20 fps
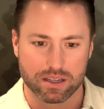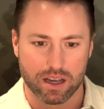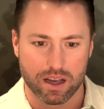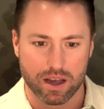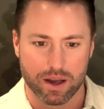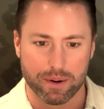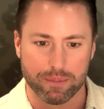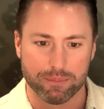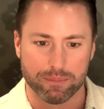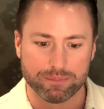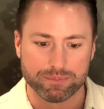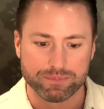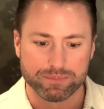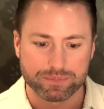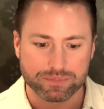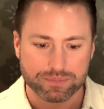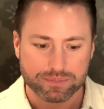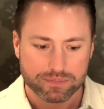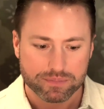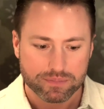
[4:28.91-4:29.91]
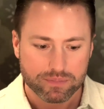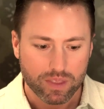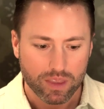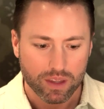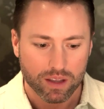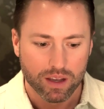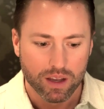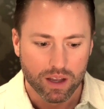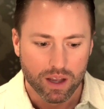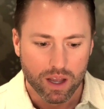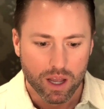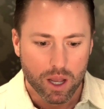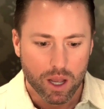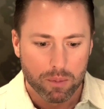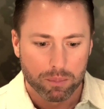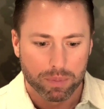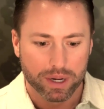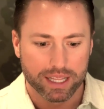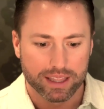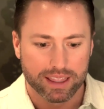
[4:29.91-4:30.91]

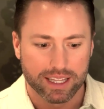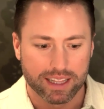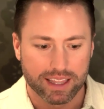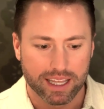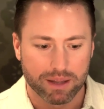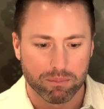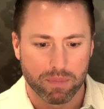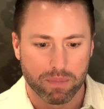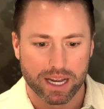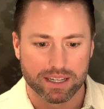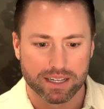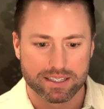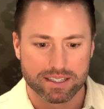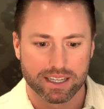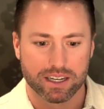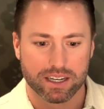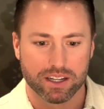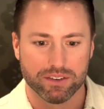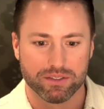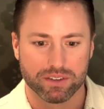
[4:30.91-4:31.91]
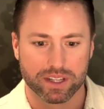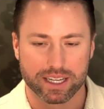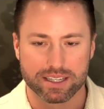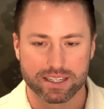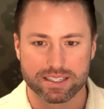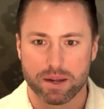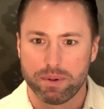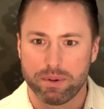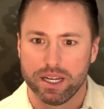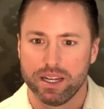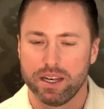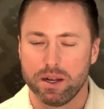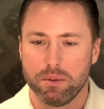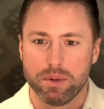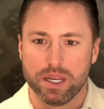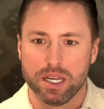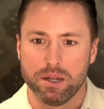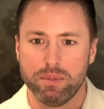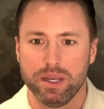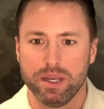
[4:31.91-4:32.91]
But I think that mindset of like stepping into
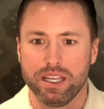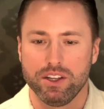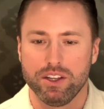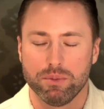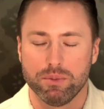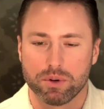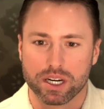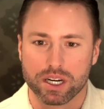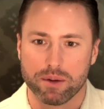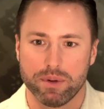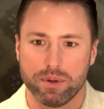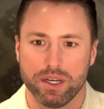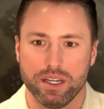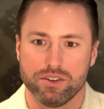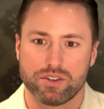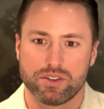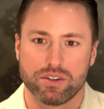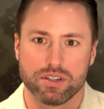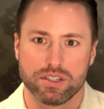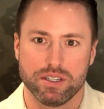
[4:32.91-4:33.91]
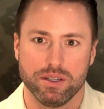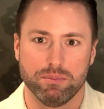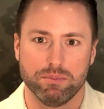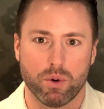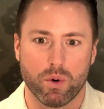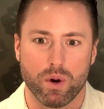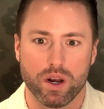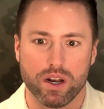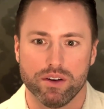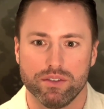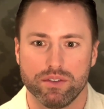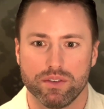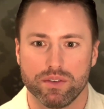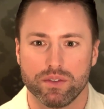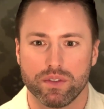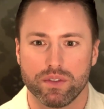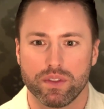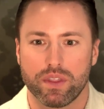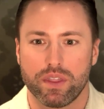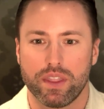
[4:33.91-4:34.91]
B2B, you bring up an interesting point of
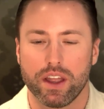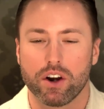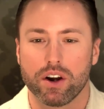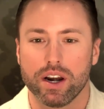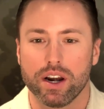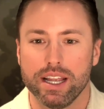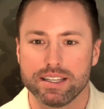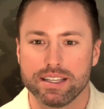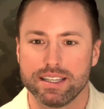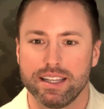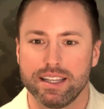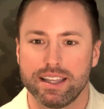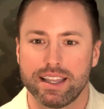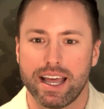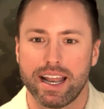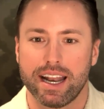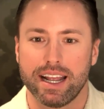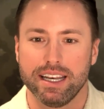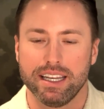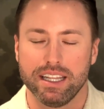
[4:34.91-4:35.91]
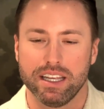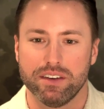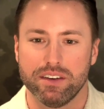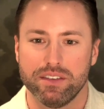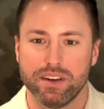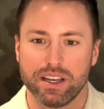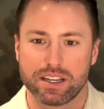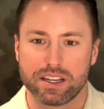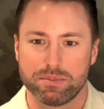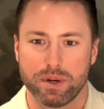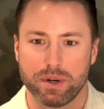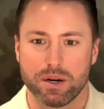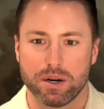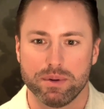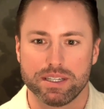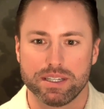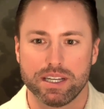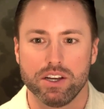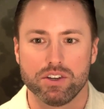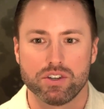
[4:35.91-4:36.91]
there isn't that idea of
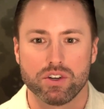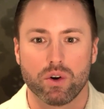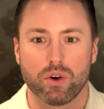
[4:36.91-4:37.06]
experimentation,